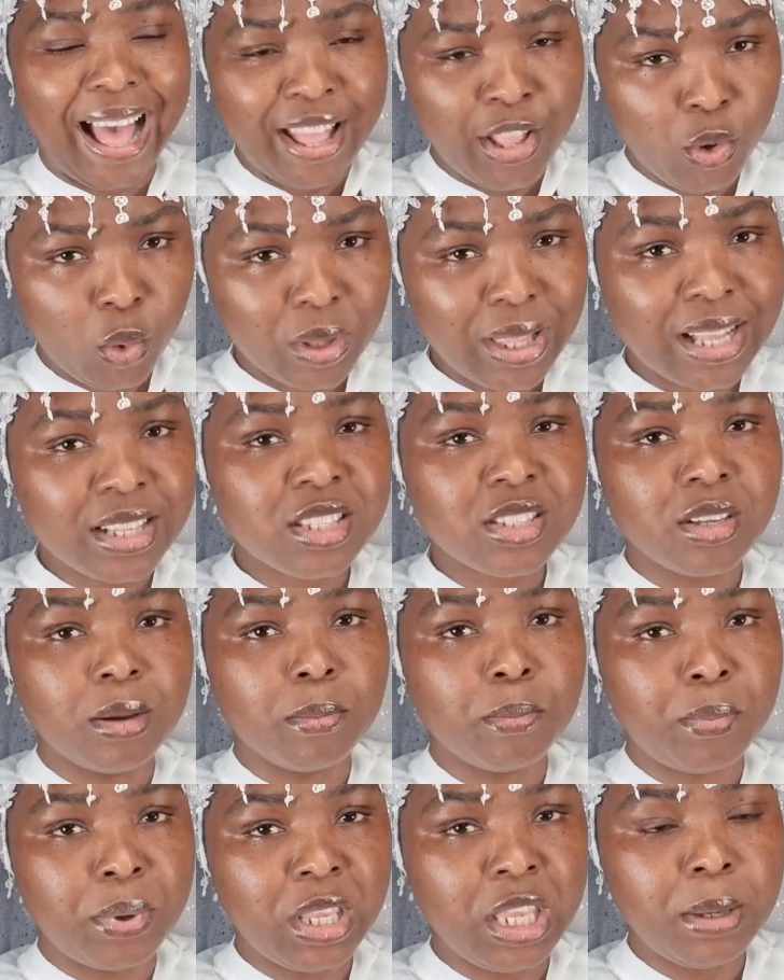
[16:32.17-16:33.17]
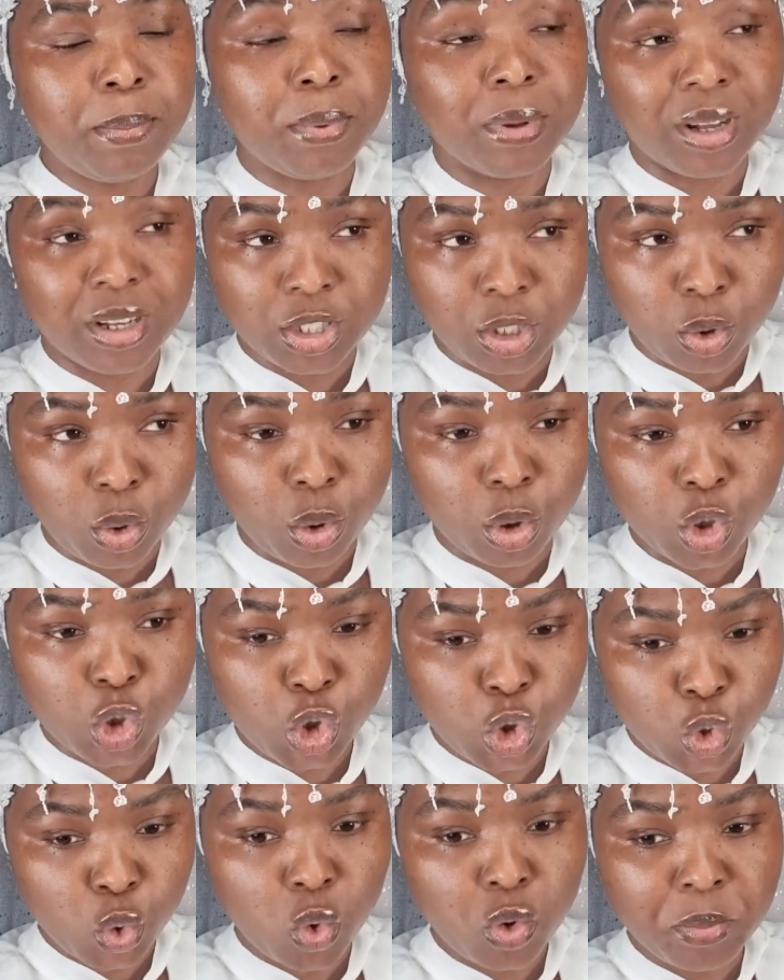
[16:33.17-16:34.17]
I know that some people, because the Lord
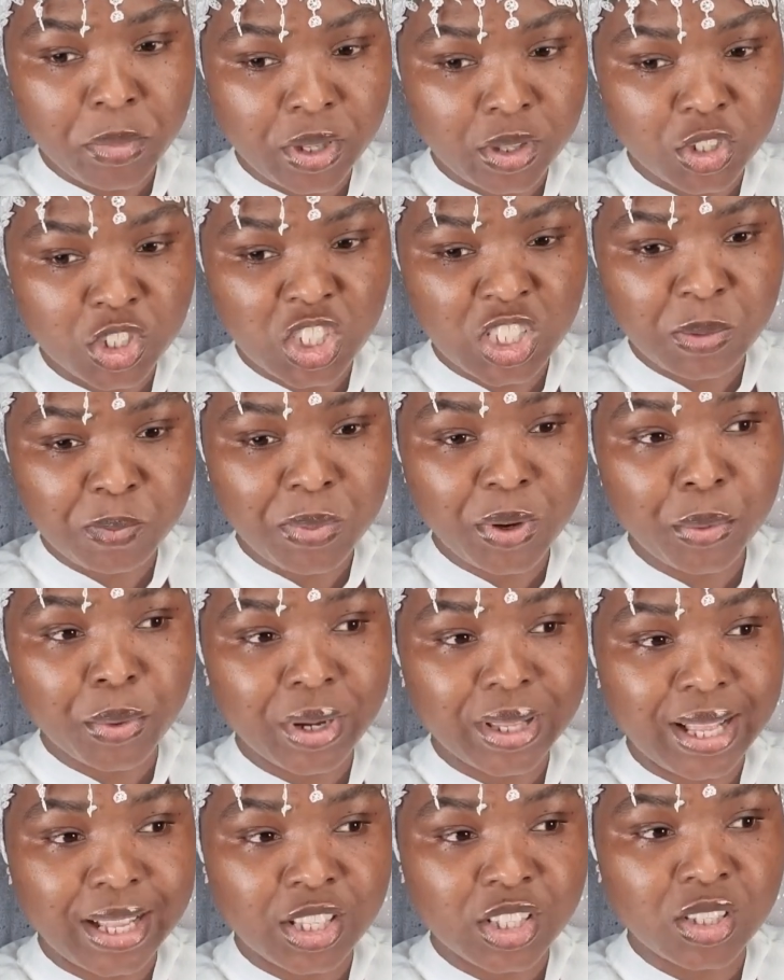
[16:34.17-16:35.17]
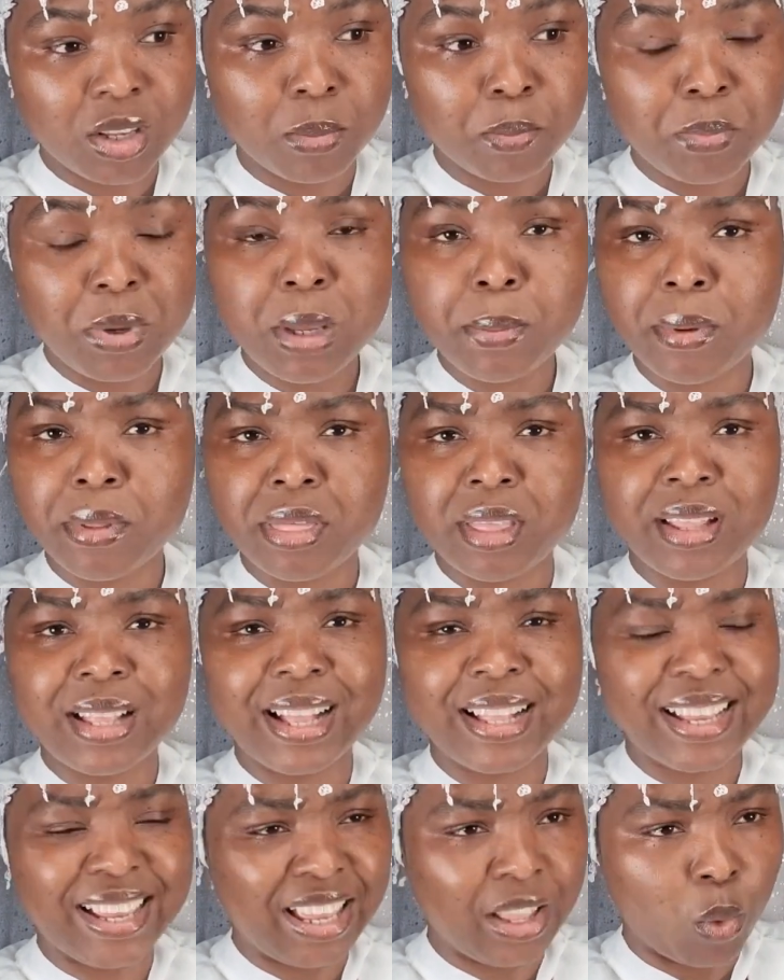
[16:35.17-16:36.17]
showed me in the spirit, that some people
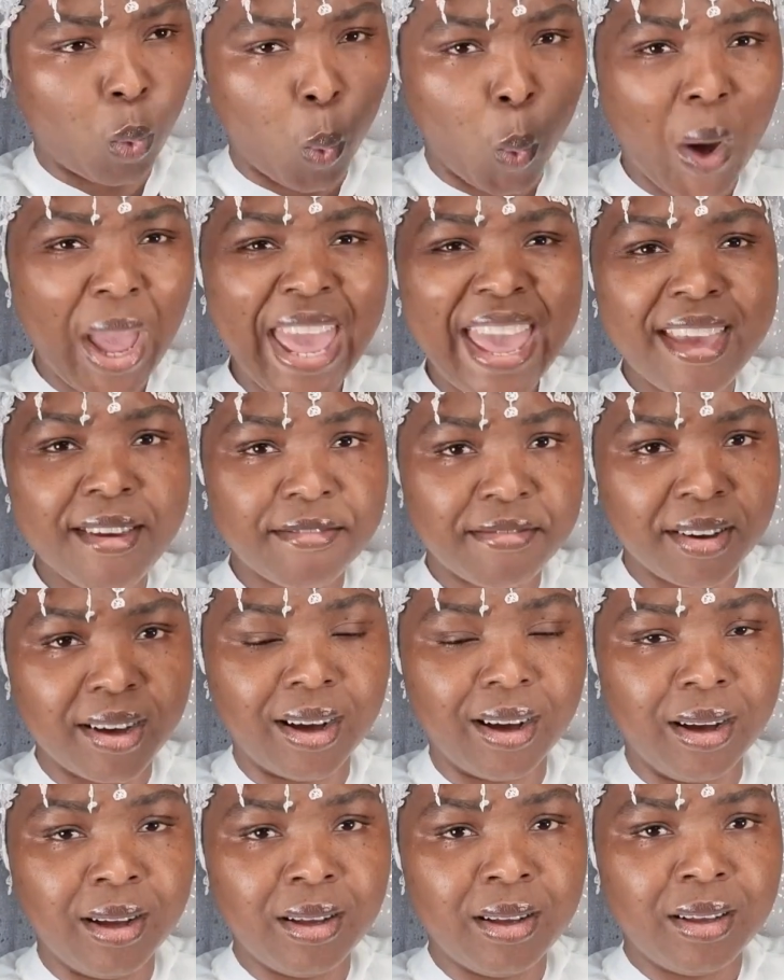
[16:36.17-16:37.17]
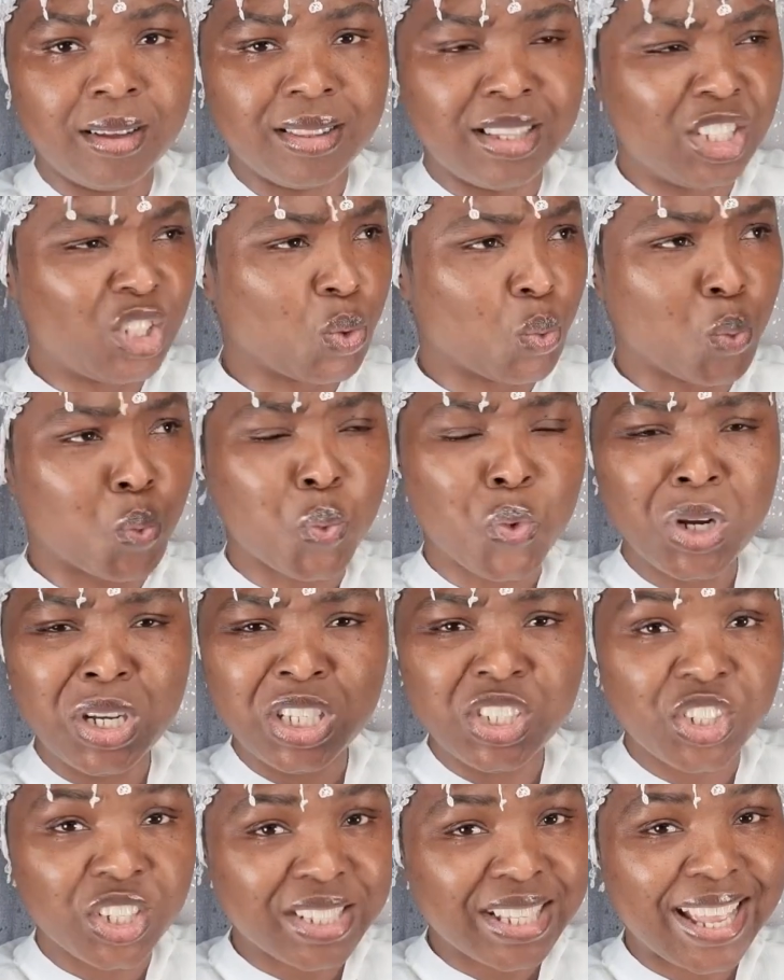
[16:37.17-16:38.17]
think that they can waver this
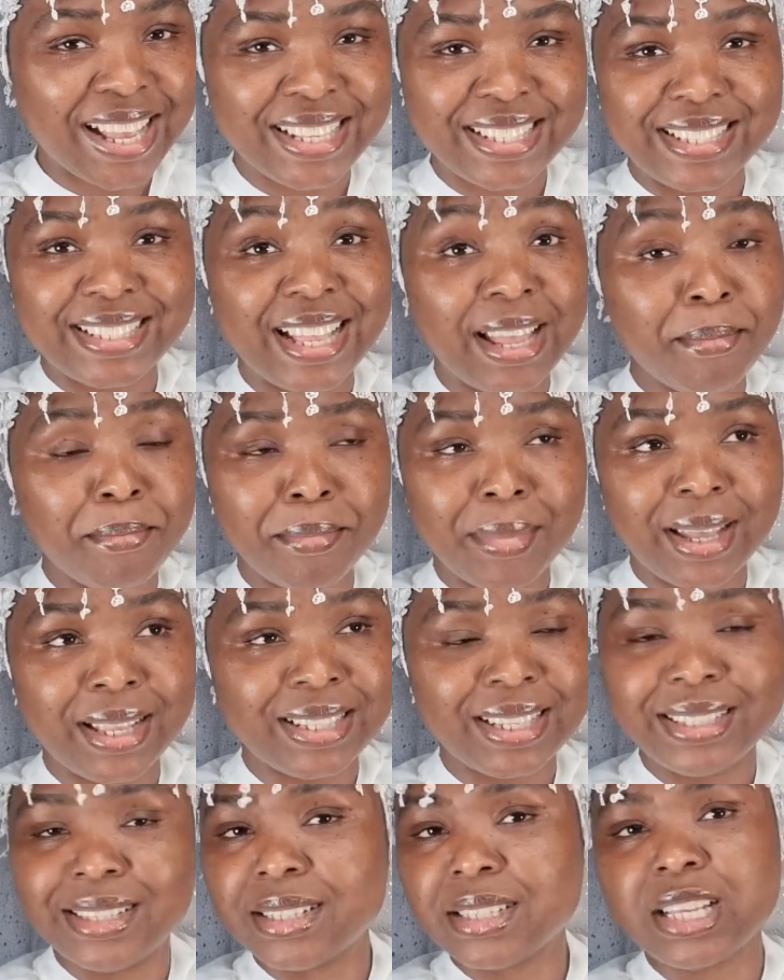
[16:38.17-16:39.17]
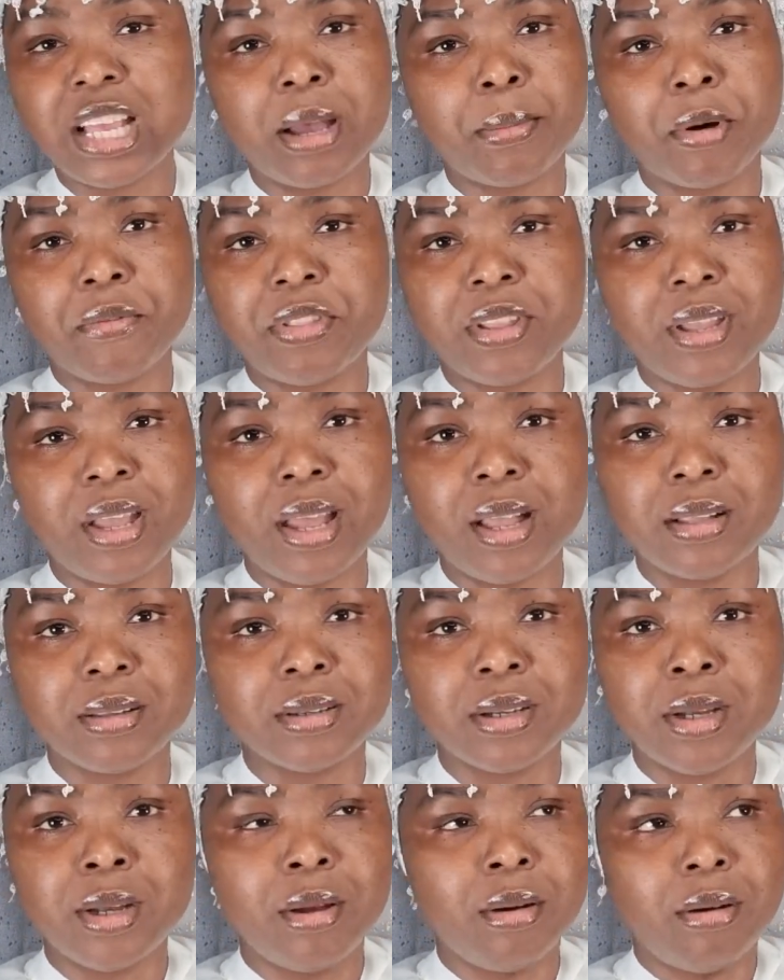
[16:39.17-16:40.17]
religious exemption in the time of the
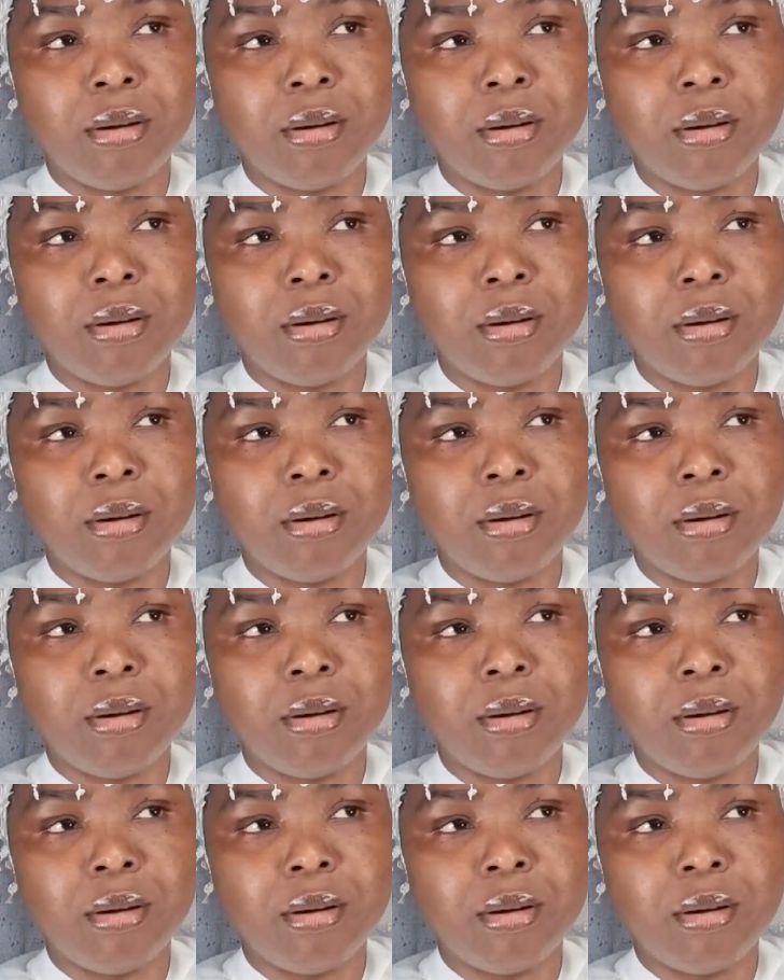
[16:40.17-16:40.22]
end.